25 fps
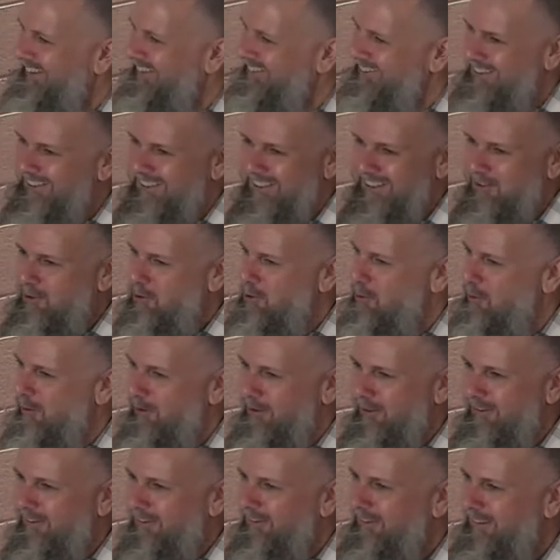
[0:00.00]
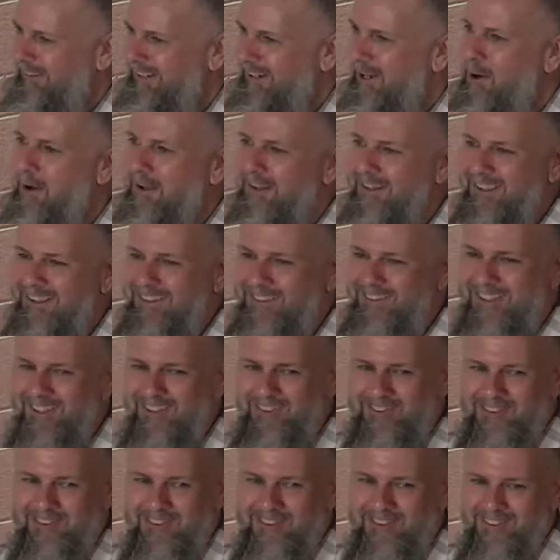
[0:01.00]
it's a lot of corn. You know,
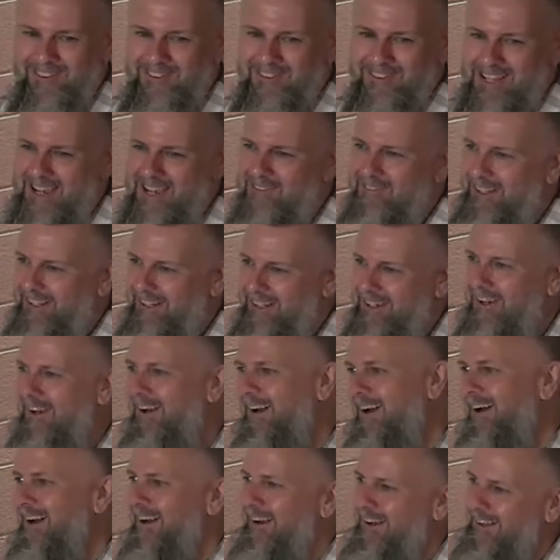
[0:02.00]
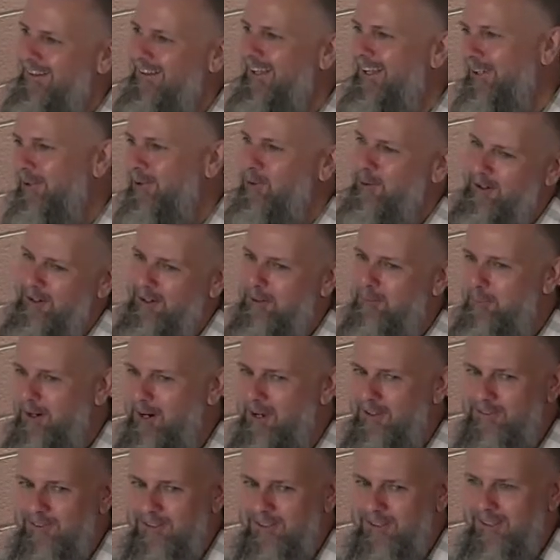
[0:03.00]
it's kind of like a lot of corn in
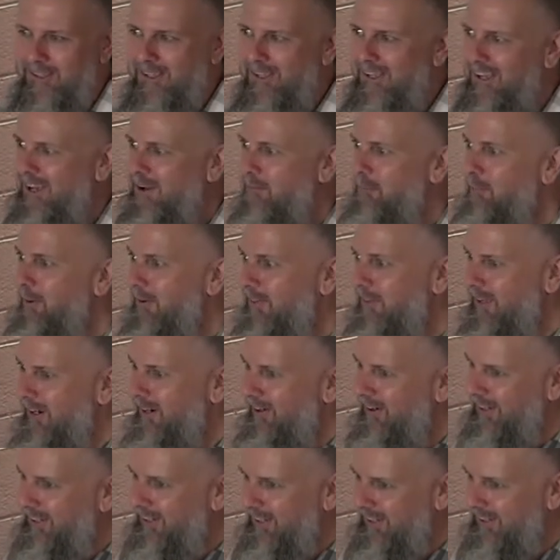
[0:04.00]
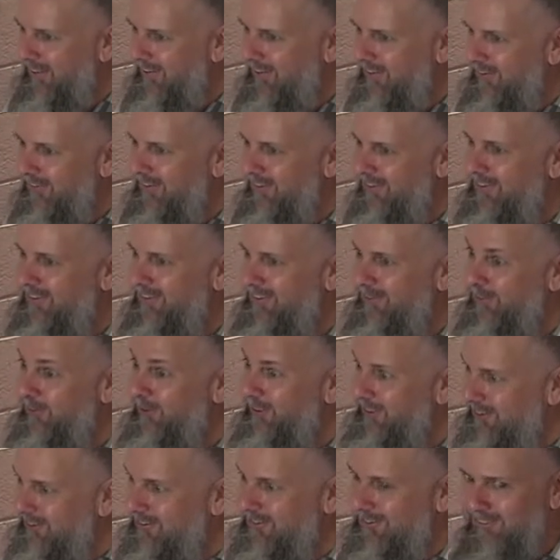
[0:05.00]
Nebraska. But there is. It's
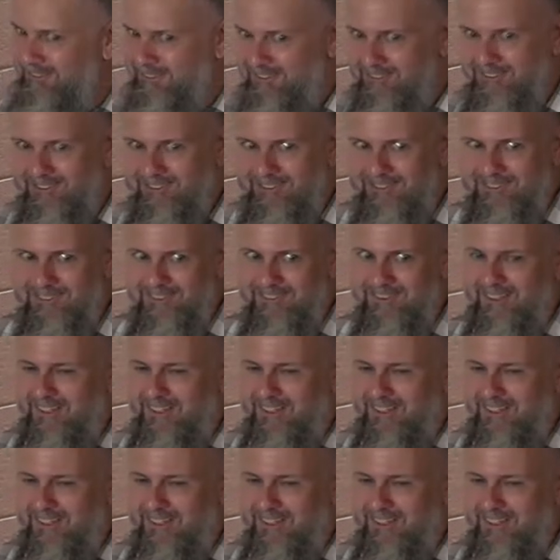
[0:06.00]
really all there is.